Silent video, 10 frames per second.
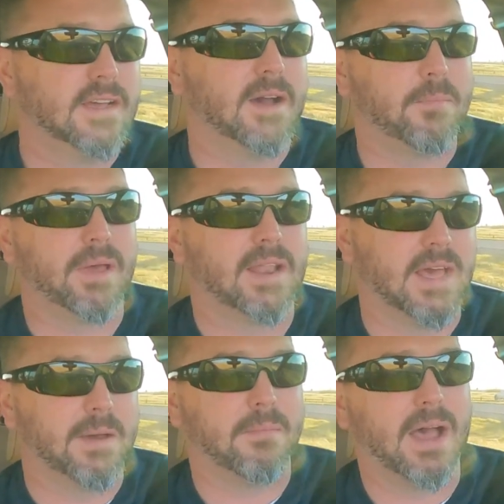up
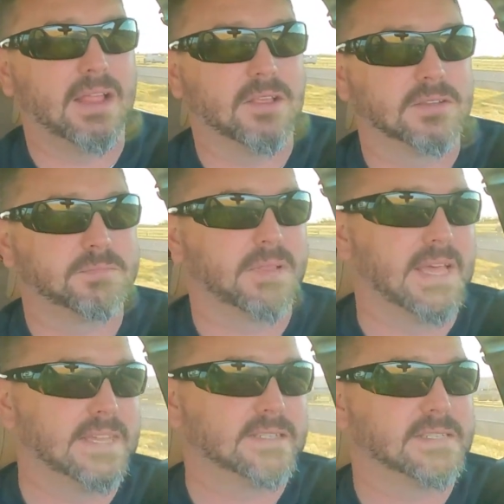at Milo's
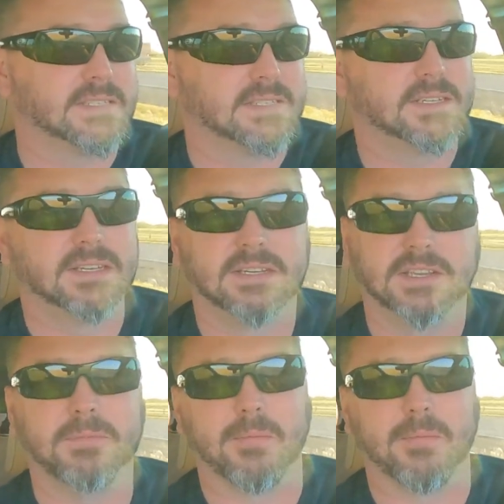place. You